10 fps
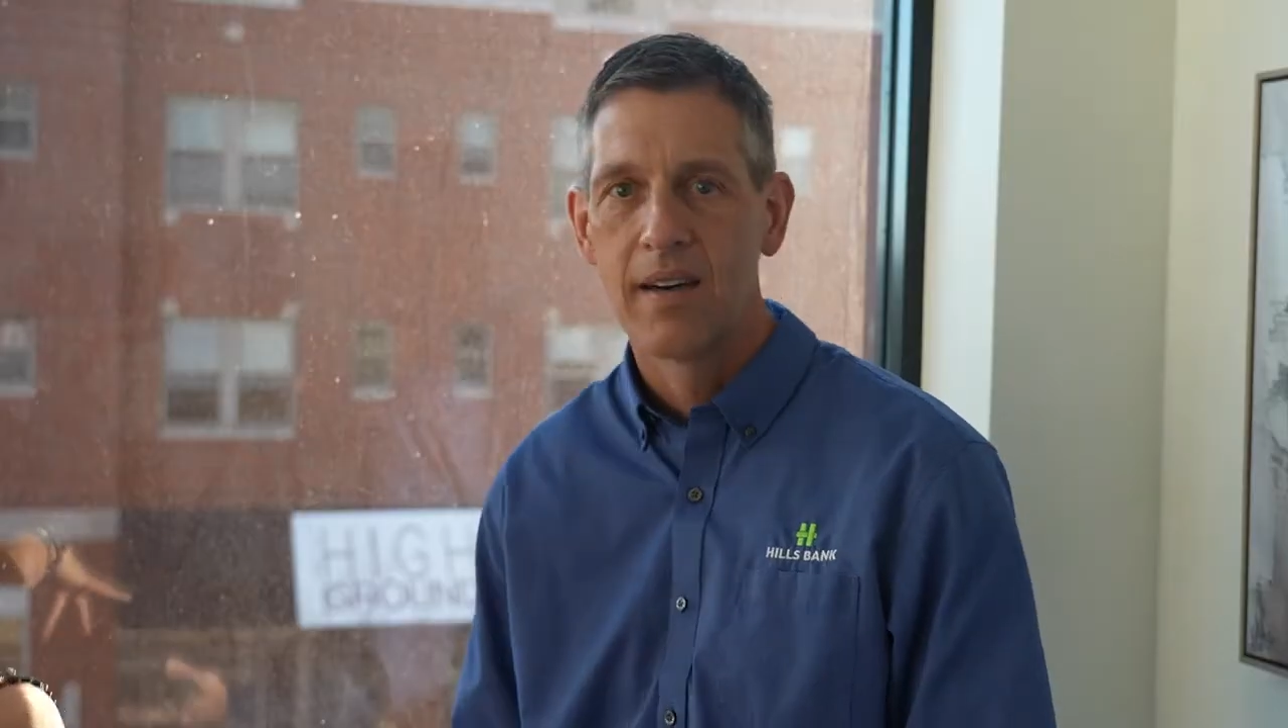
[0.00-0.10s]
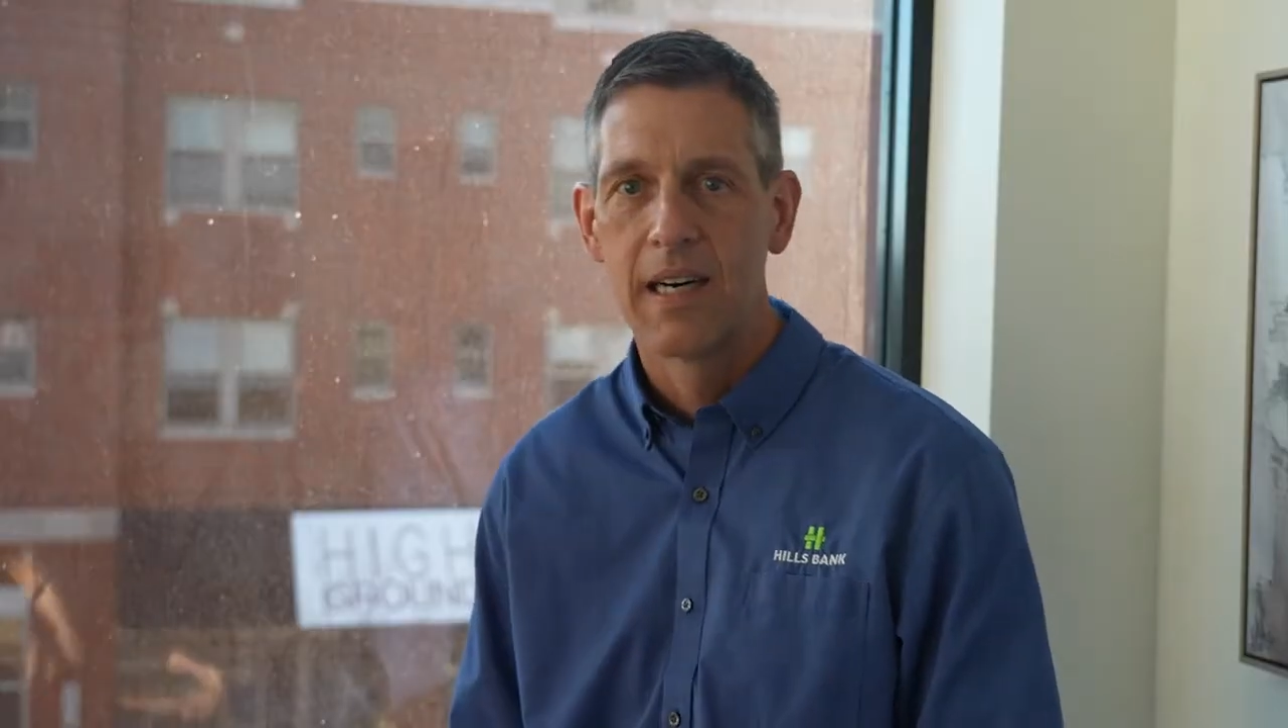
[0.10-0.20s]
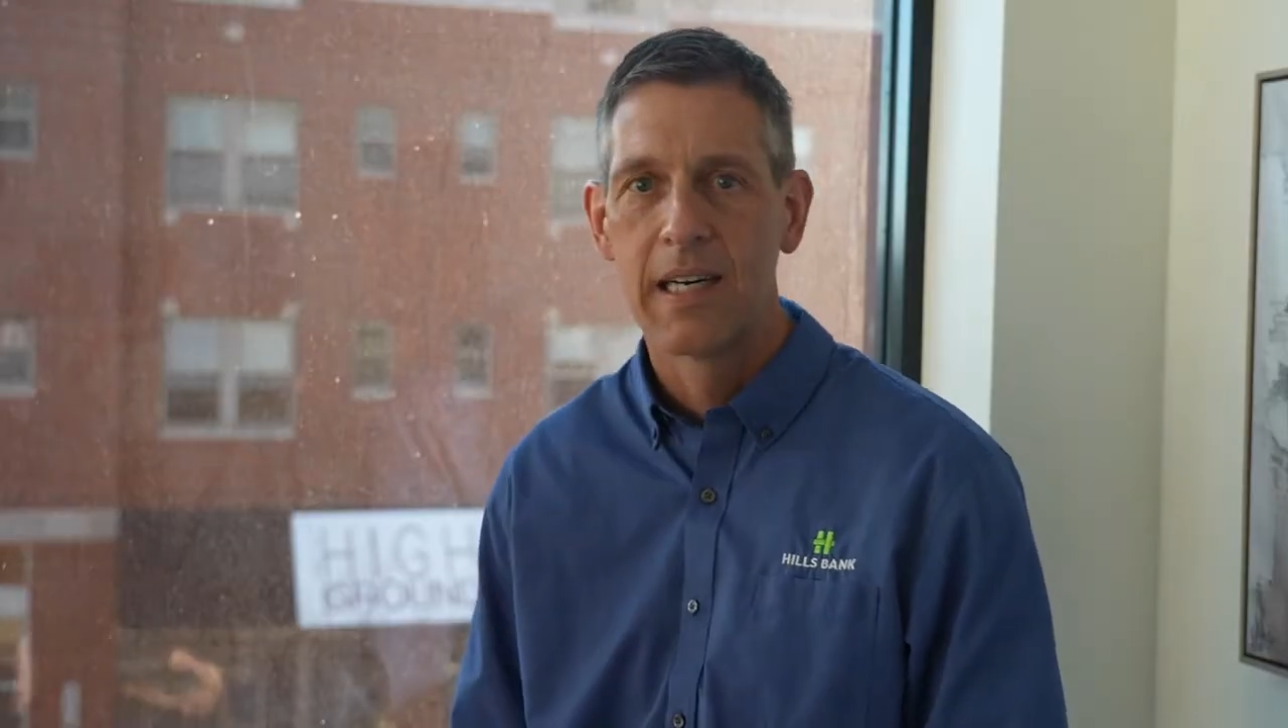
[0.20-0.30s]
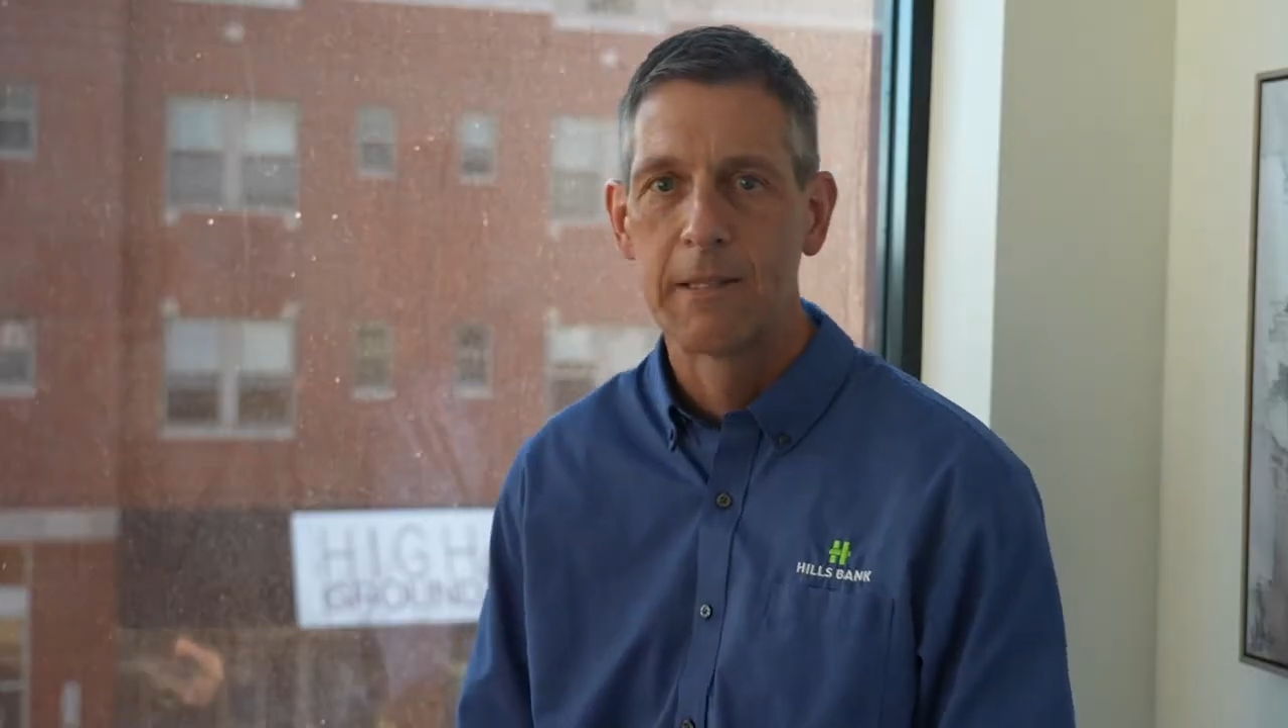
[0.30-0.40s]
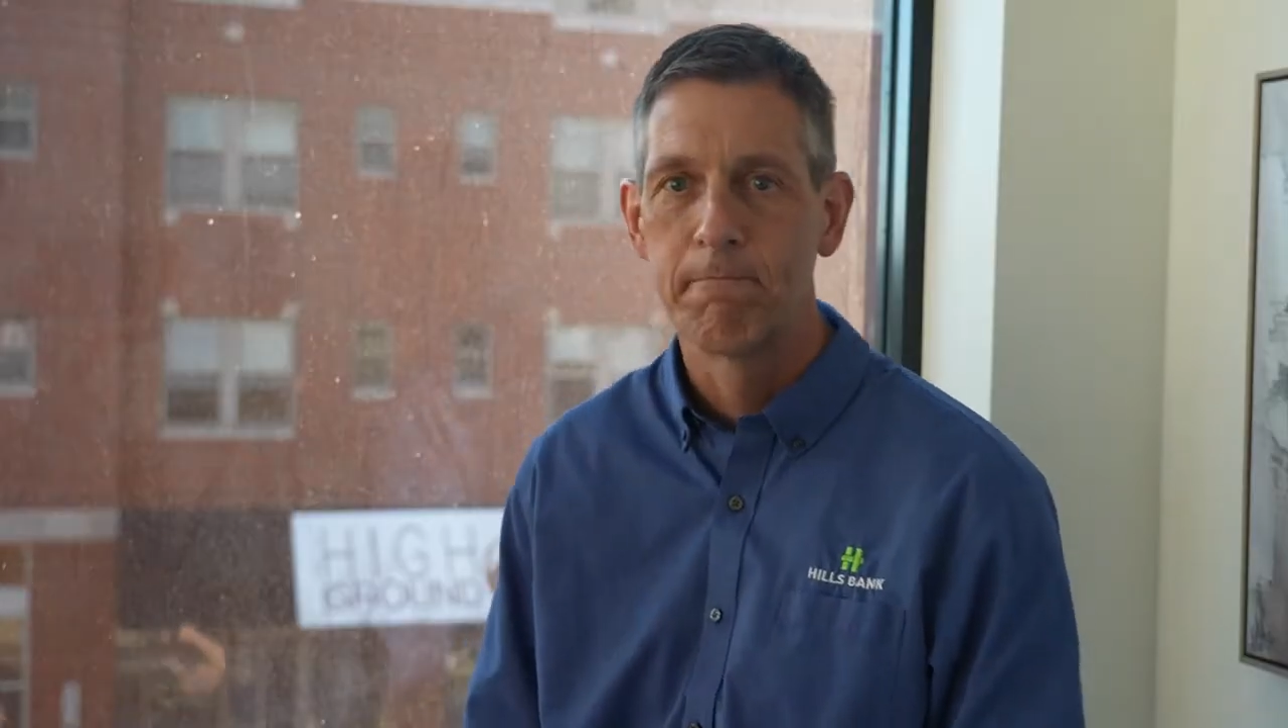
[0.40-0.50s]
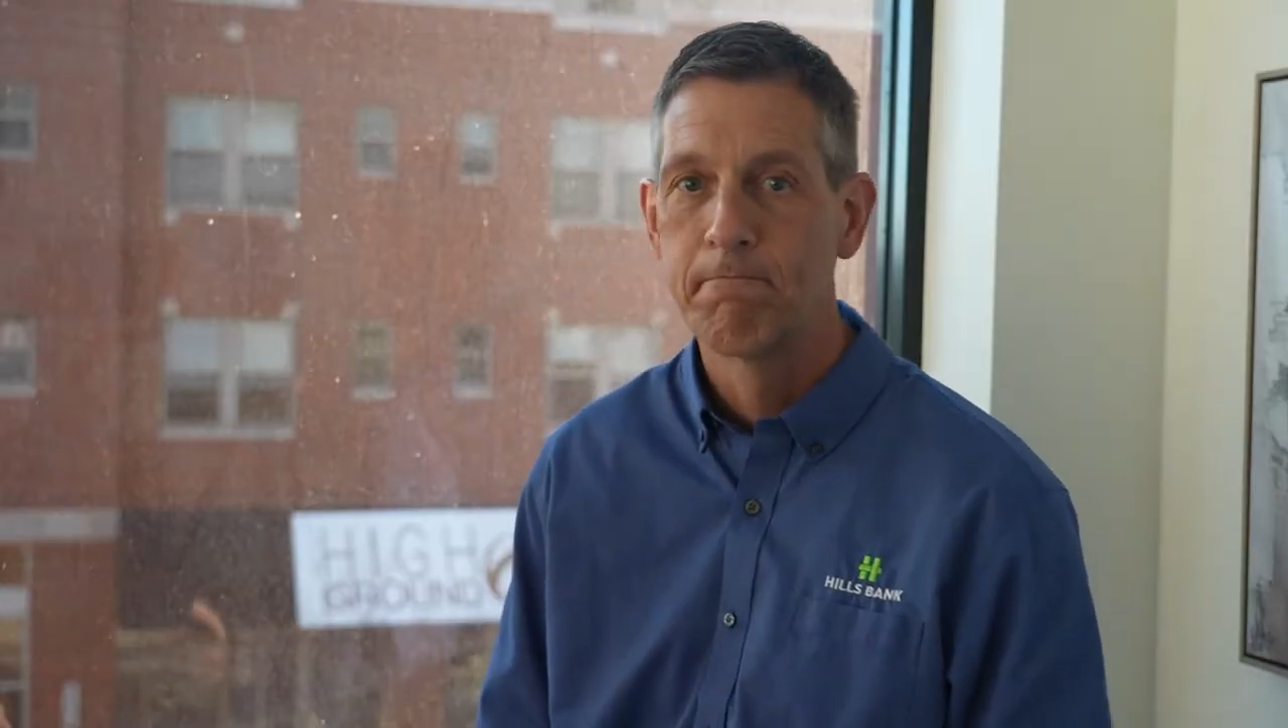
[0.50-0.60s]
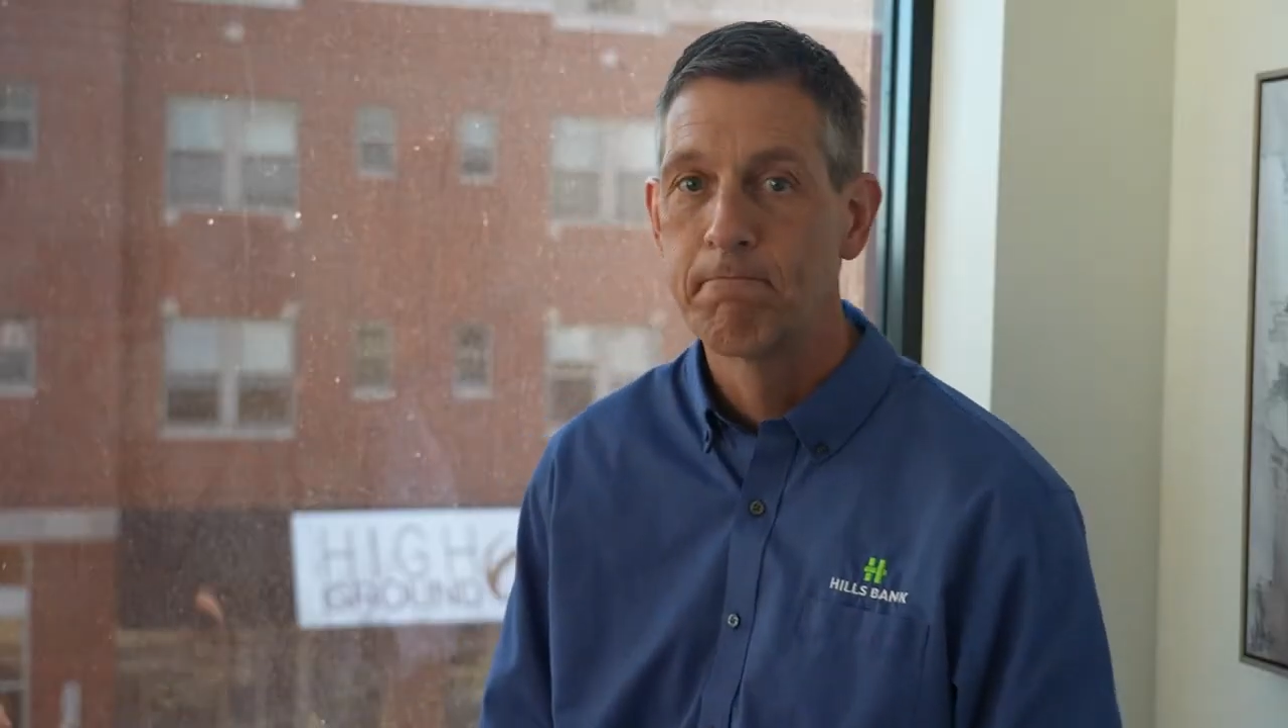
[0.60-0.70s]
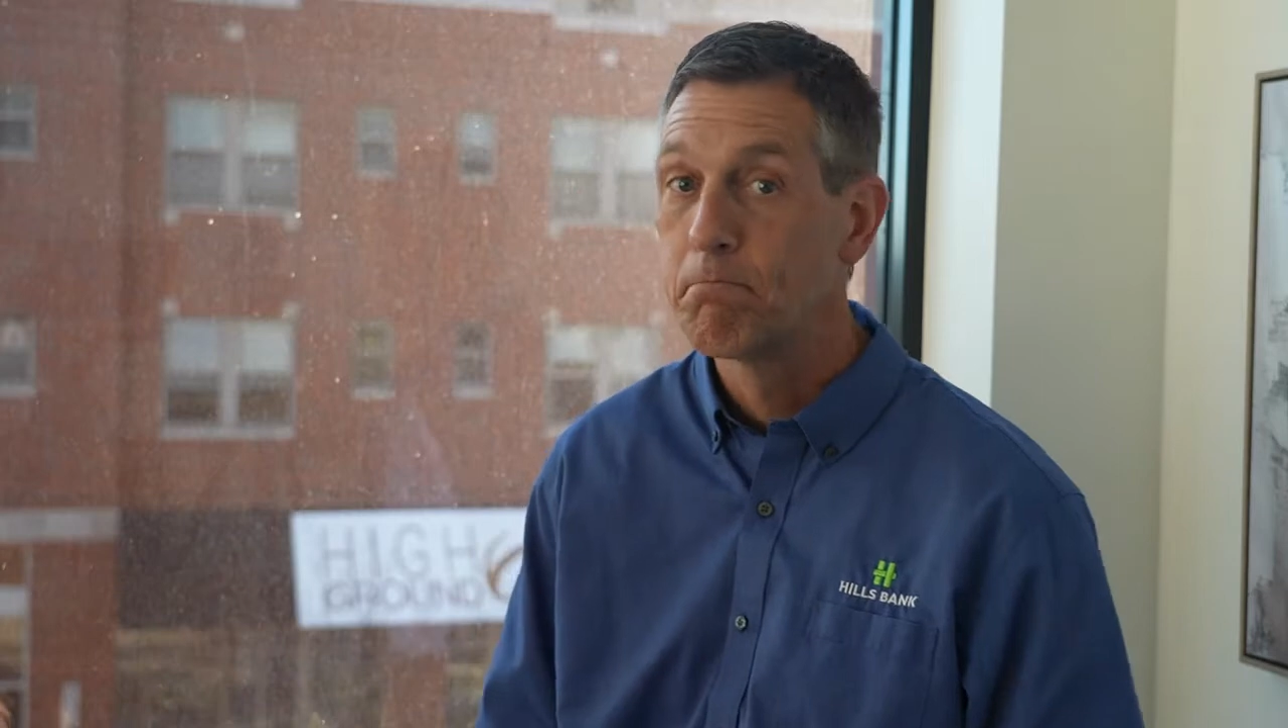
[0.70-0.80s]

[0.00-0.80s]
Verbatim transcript: um,